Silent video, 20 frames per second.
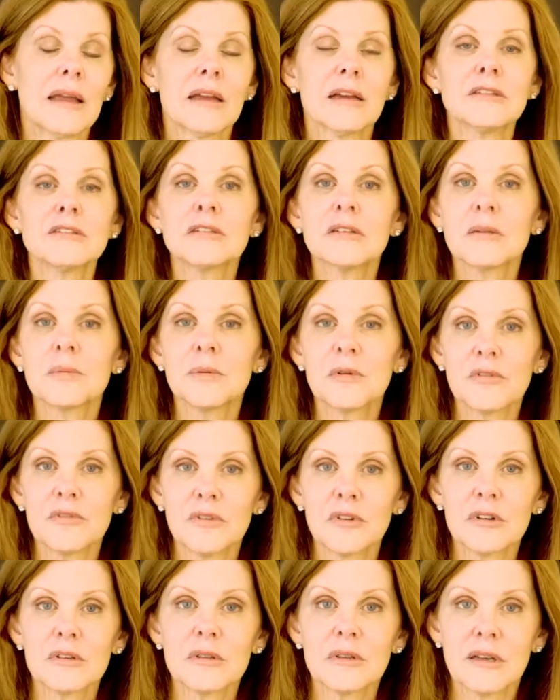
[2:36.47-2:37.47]
and to the
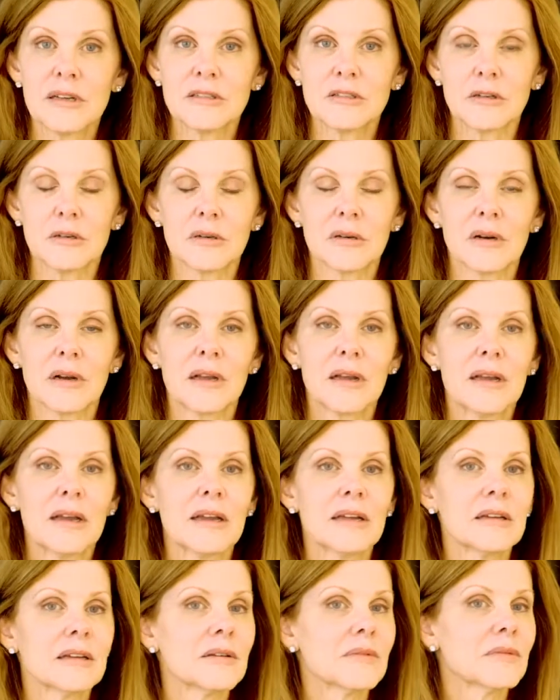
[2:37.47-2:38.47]
preferred lender
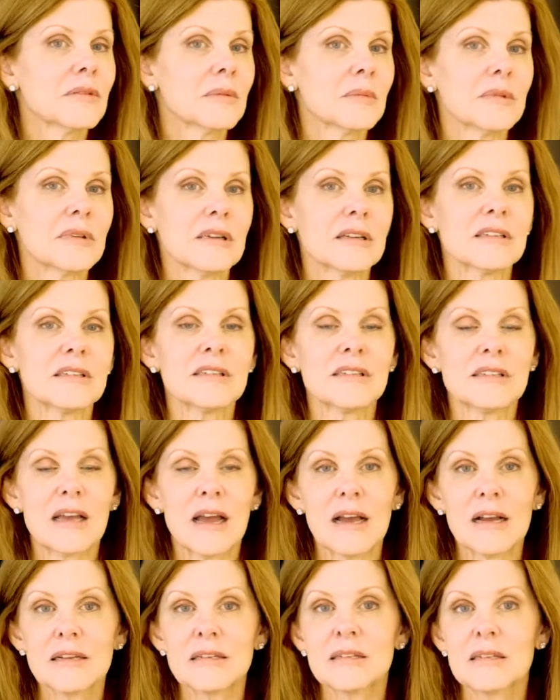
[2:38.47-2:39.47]
and give them the
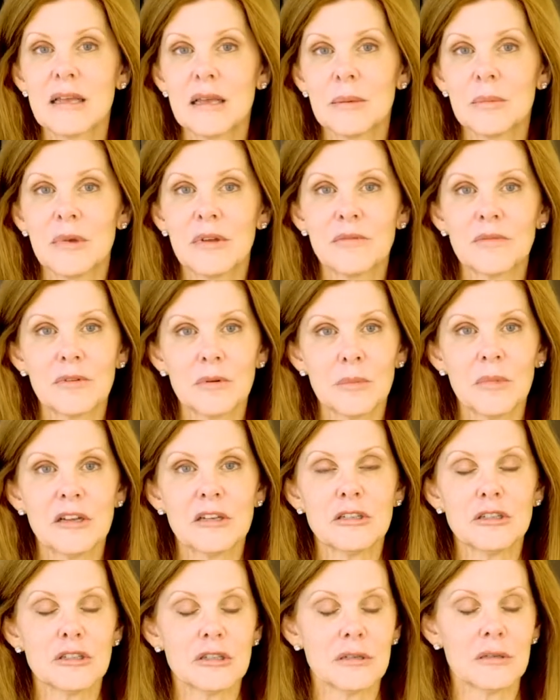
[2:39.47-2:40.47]
exact same
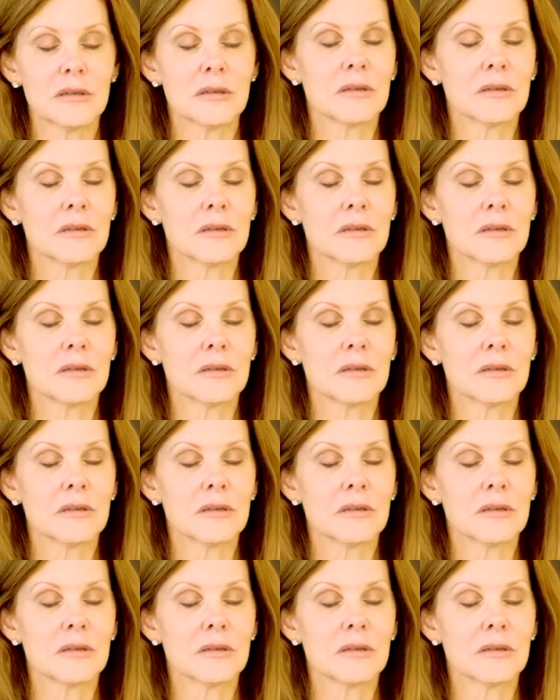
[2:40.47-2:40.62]
information.